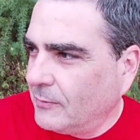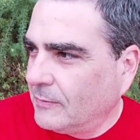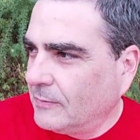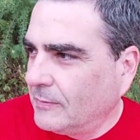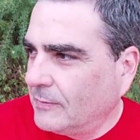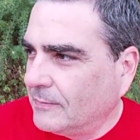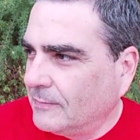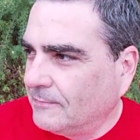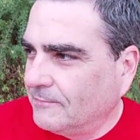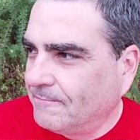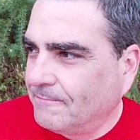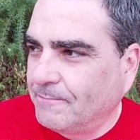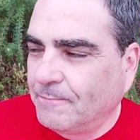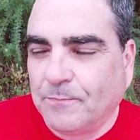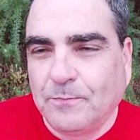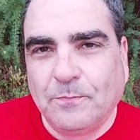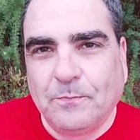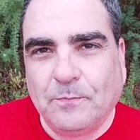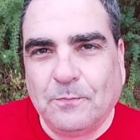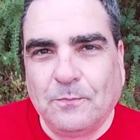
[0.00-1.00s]

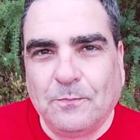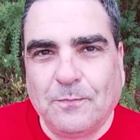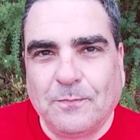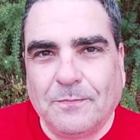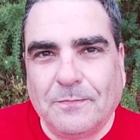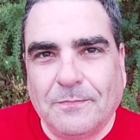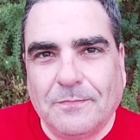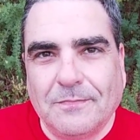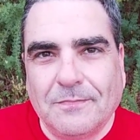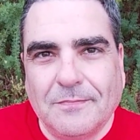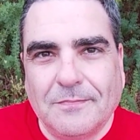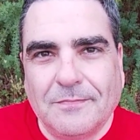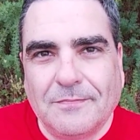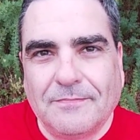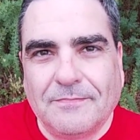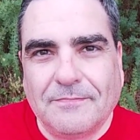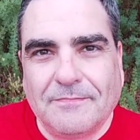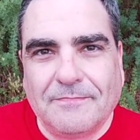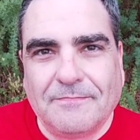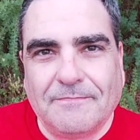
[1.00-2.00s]

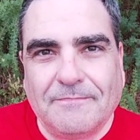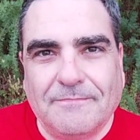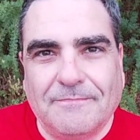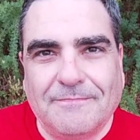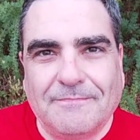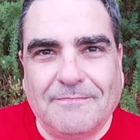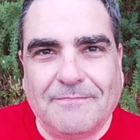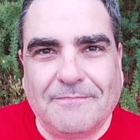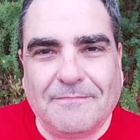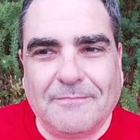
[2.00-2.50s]
No one is speaking in this clip.